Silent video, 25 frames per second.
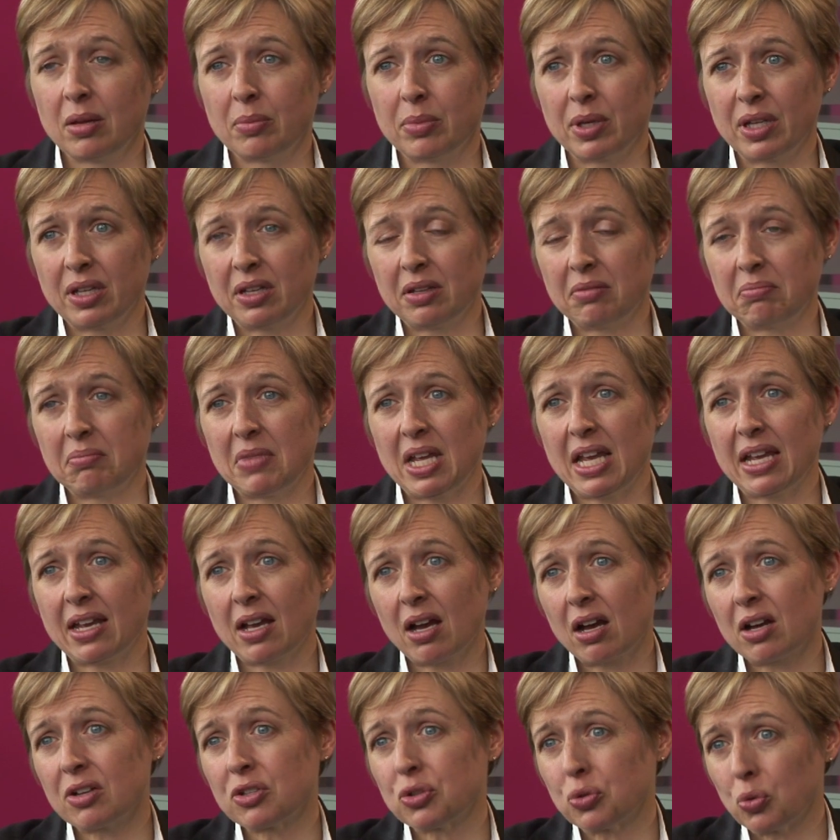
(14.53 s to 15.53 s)
But it
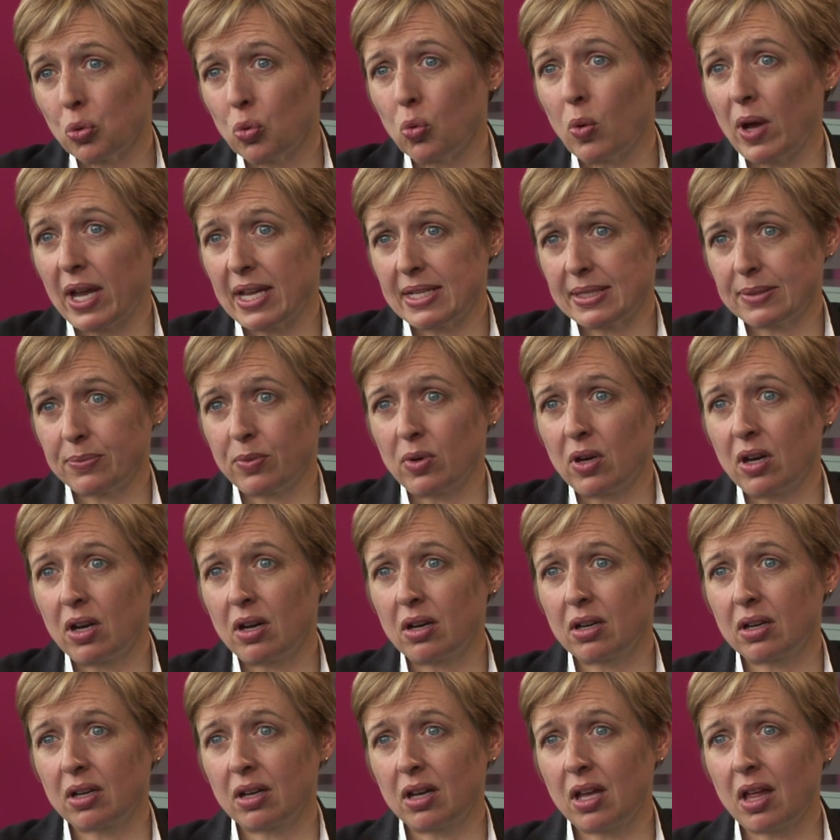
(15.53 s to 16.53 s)
can't always
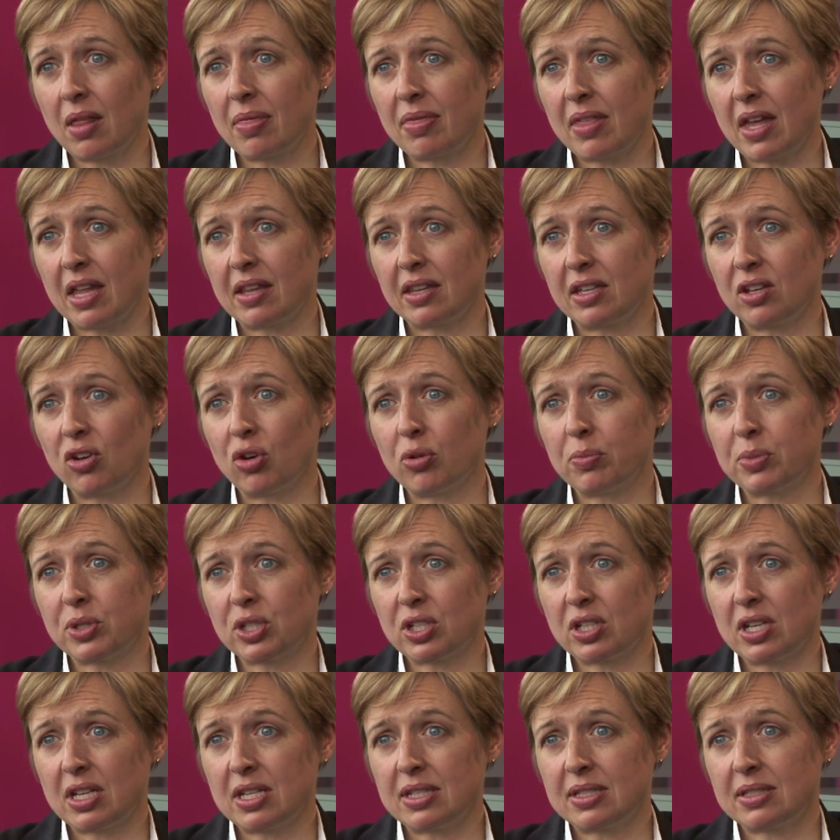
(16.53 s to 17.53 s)
work, and then the
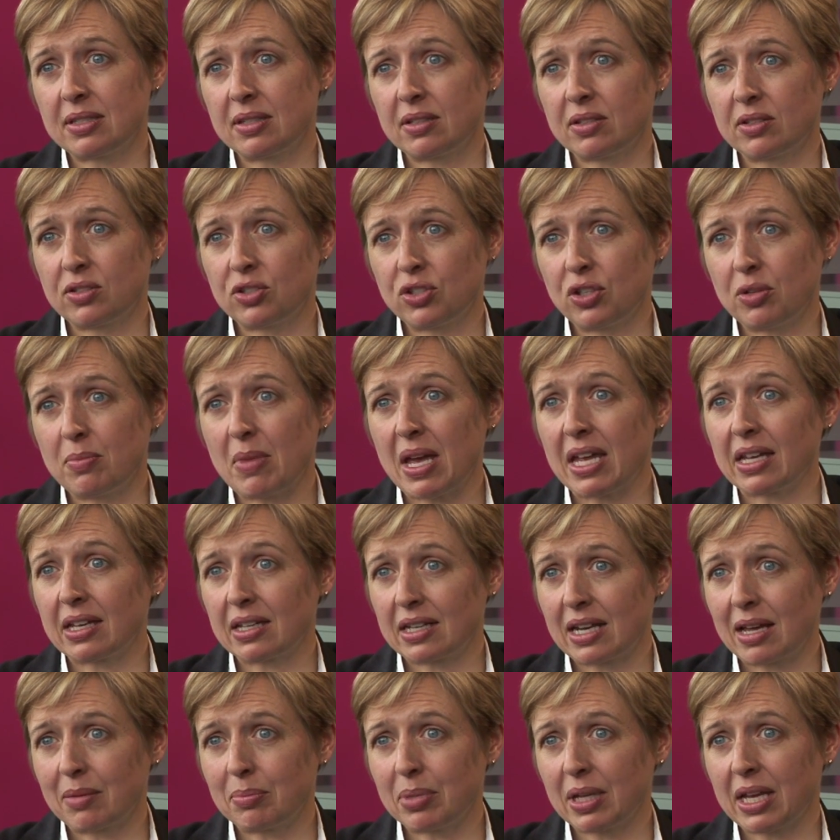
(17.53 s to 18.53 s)
option is to
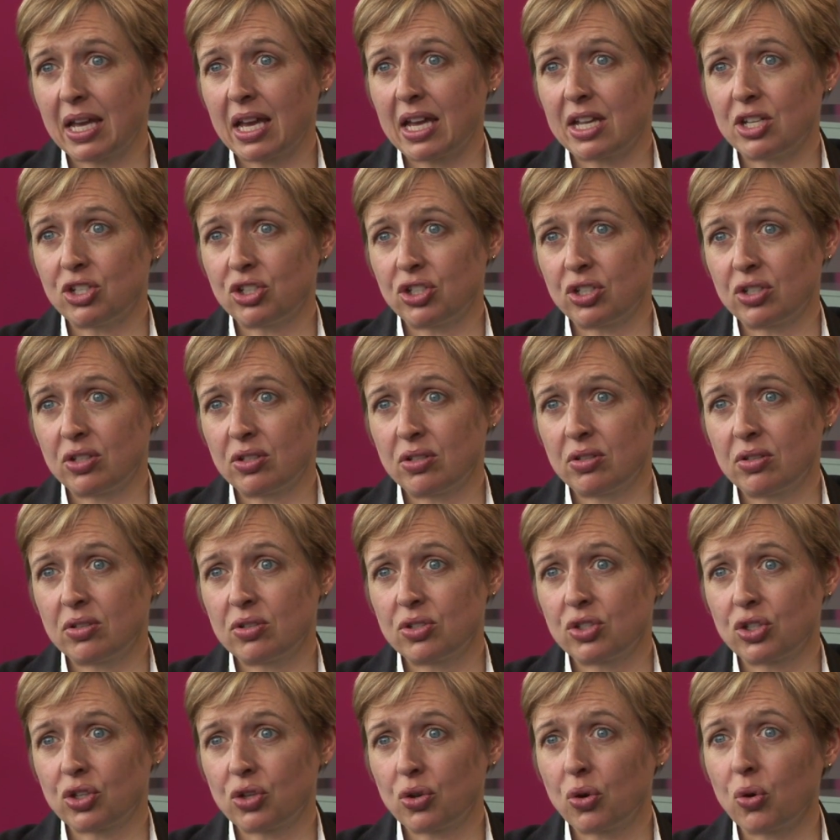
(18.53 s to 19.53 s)
make an application
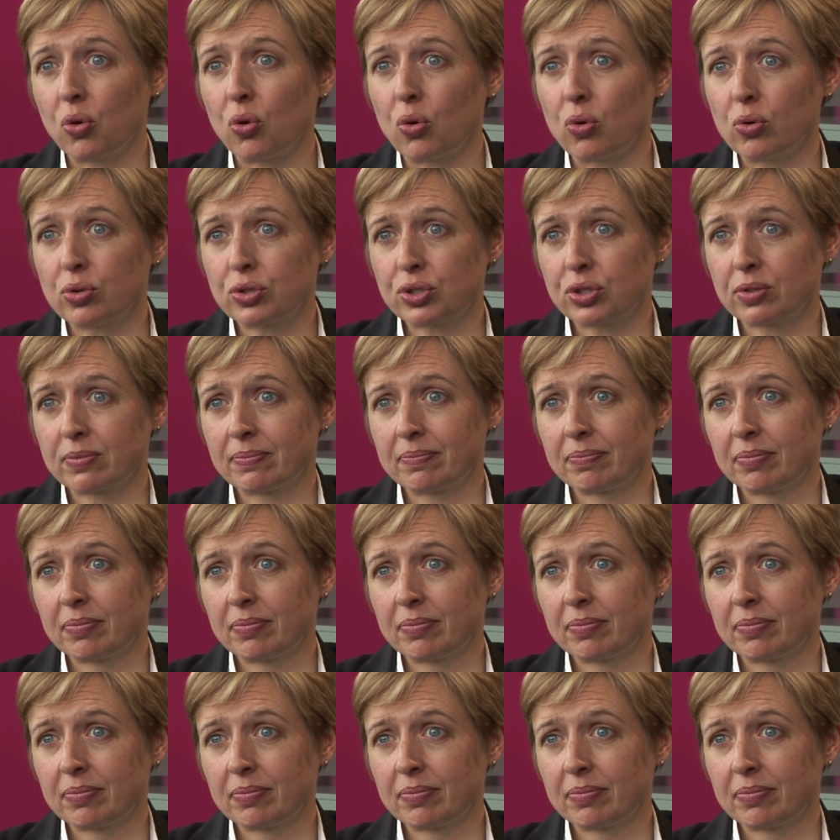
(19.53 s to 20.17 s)
to court.